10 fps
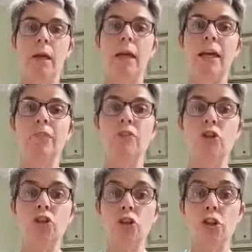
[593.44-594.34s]
If you
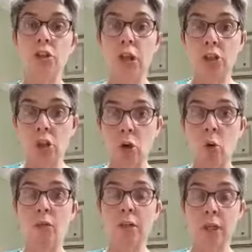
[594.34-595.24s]
choose not to go
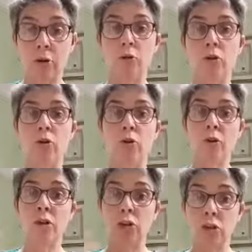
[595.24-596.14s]
over it and over it and over
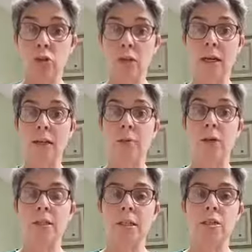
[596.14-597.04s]
it, you don't let the
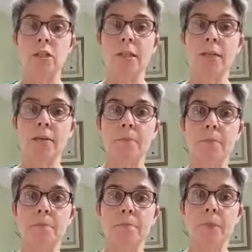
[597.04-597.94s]
poison into your system.
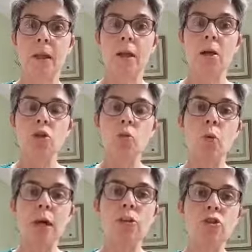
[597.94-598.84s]
So
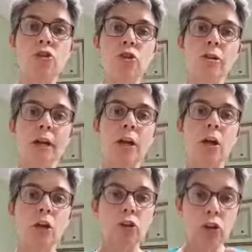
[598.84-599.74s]
when you do that,
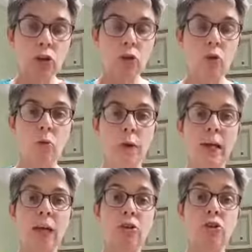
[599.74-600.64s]
you can go
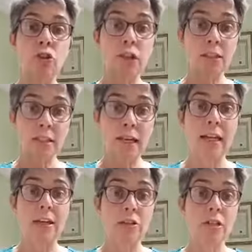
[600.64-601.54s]
away and you can
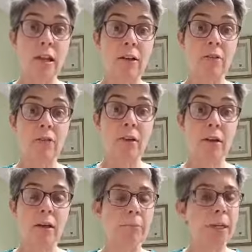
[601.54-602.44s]
settle yourself.
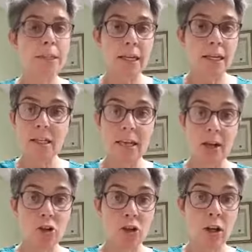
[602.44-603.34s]
Might take you a day
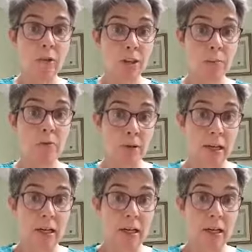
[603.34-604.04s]
or two if it's been really